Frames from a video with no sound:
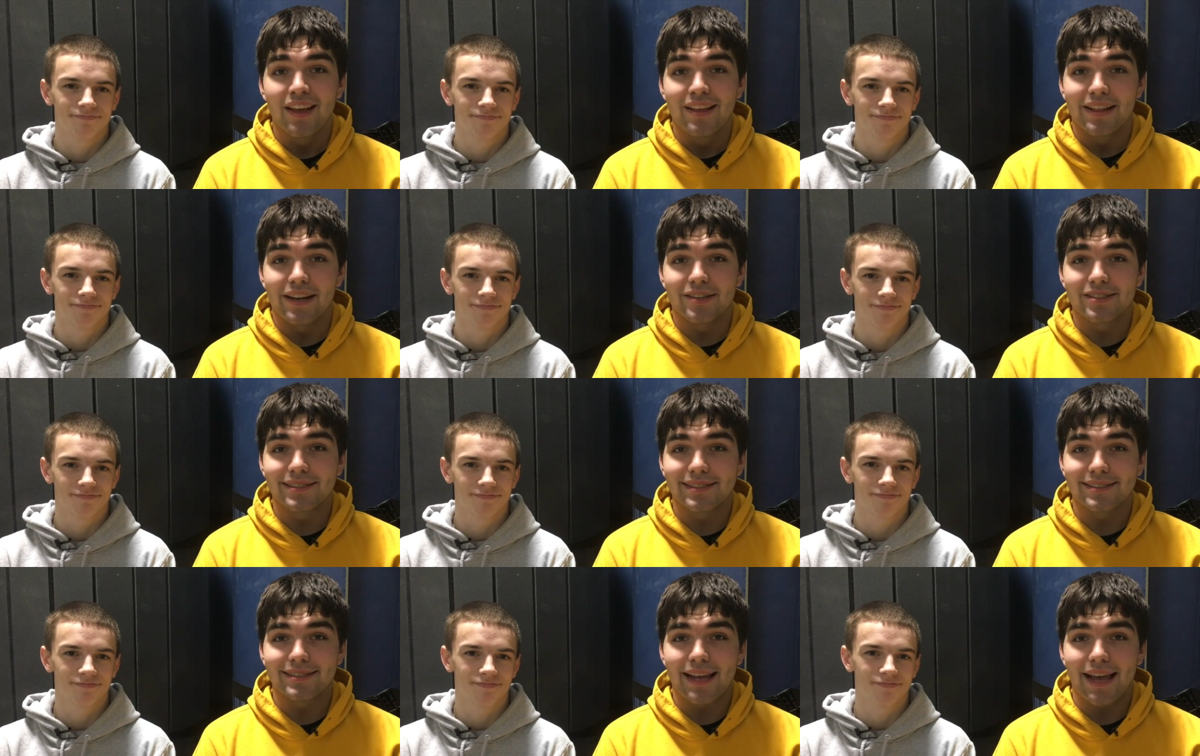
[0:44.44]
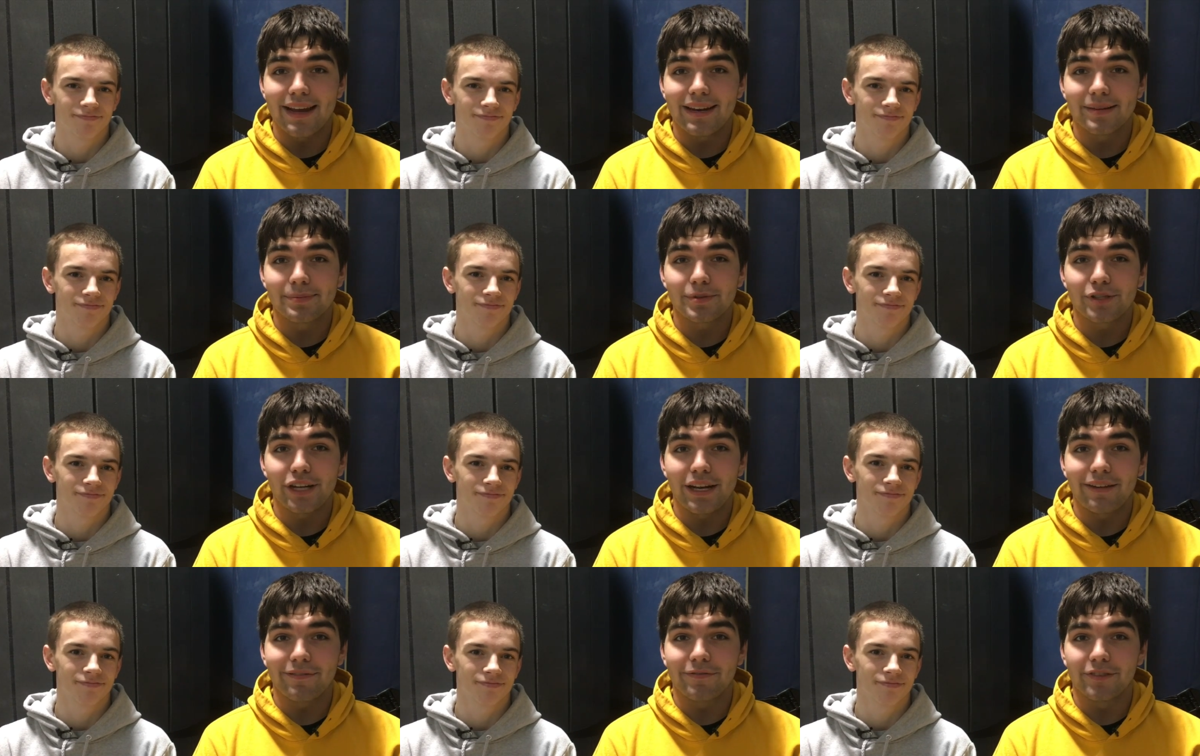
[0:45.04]
Speaker 1: There's a sign up
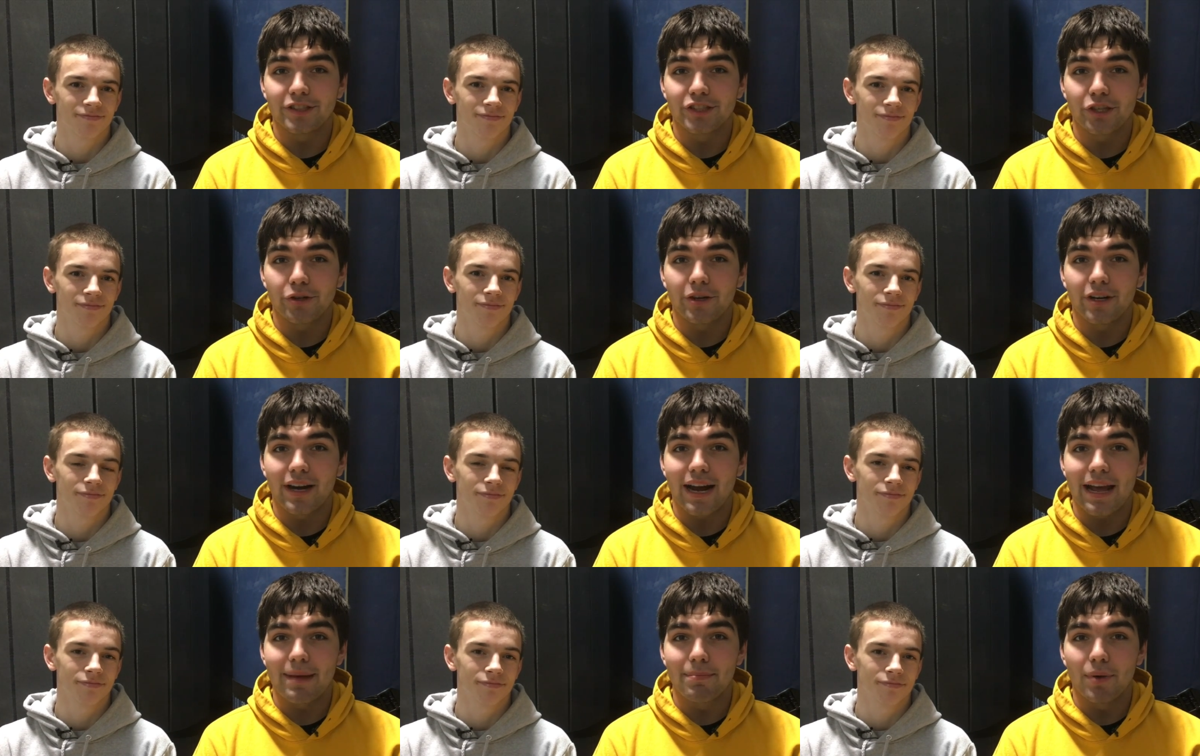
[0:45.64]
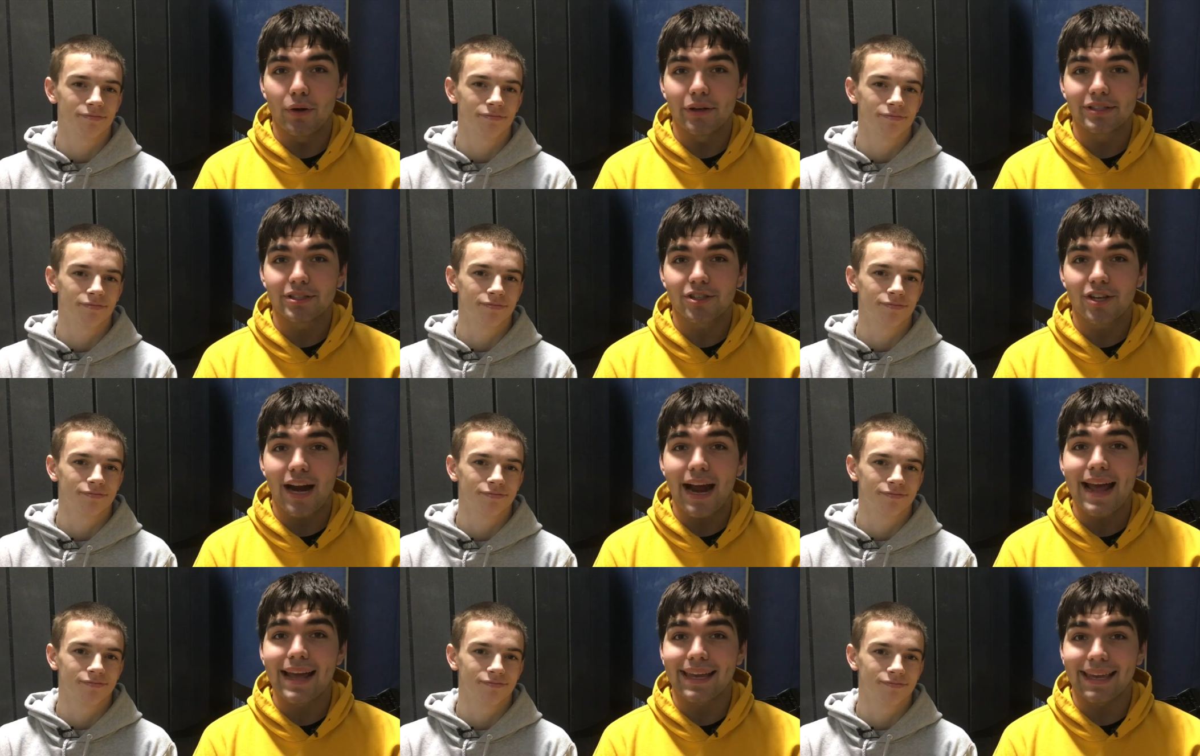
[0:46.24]
sheet for junior high boys
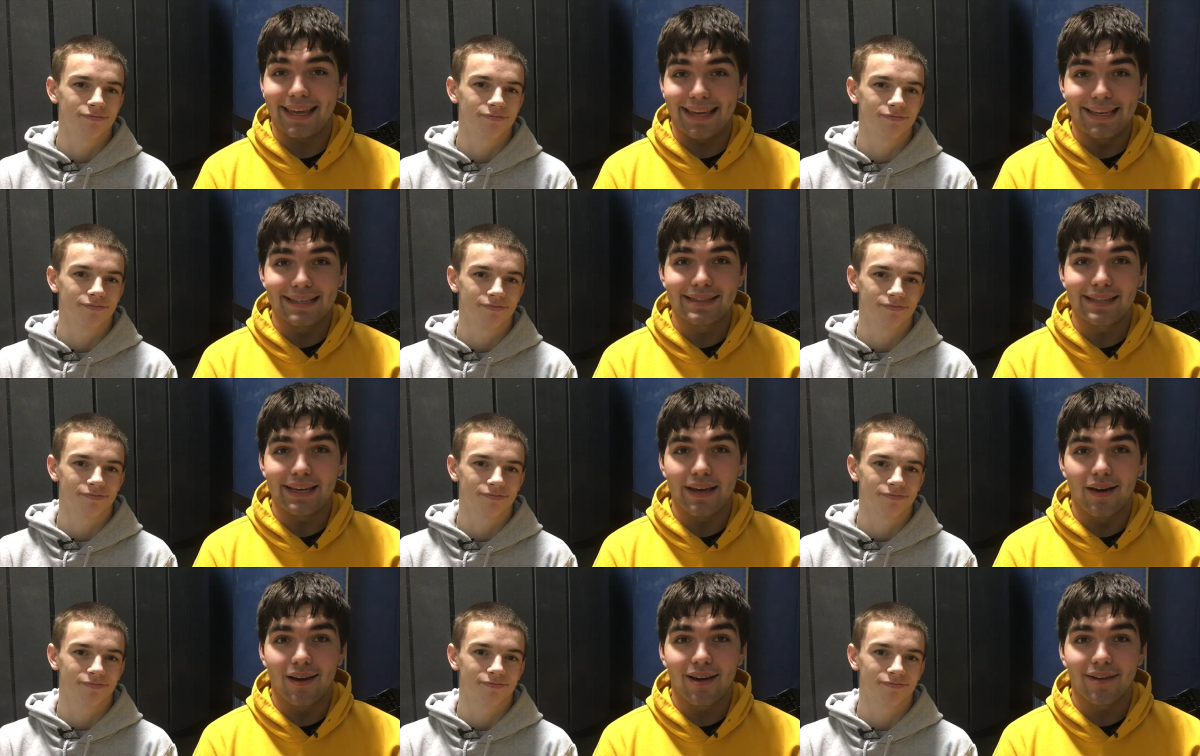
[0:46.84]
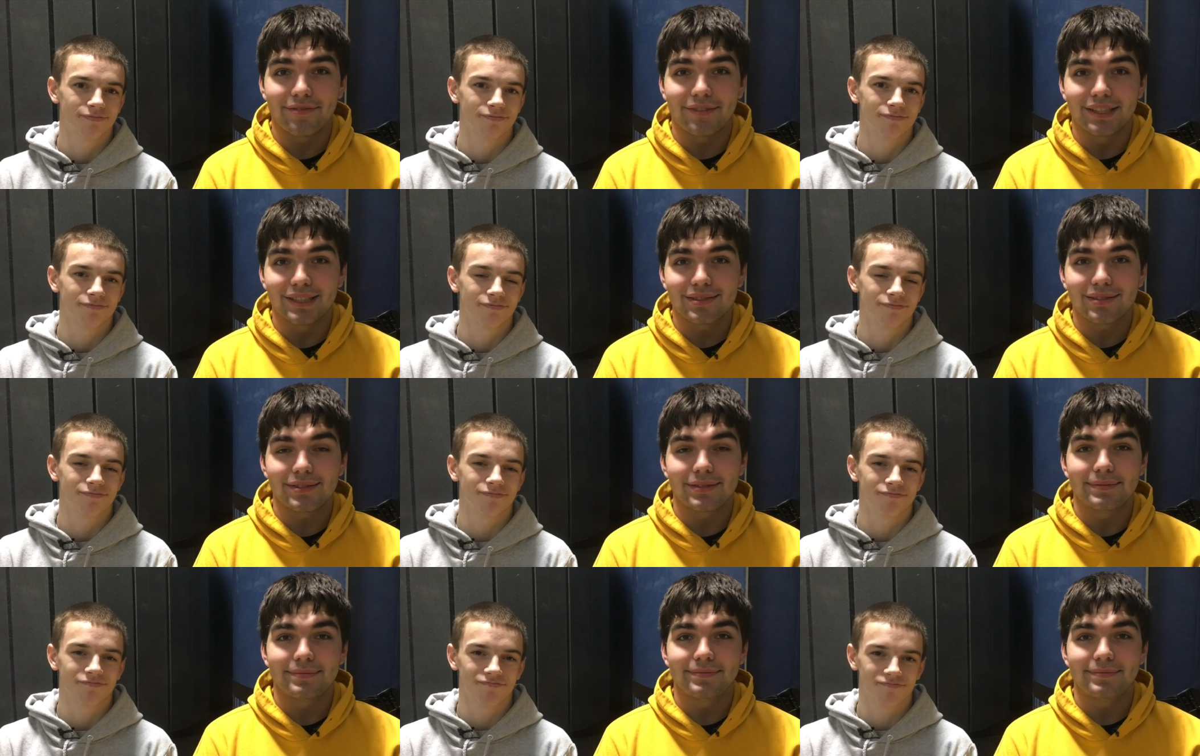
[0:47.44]
track in the office.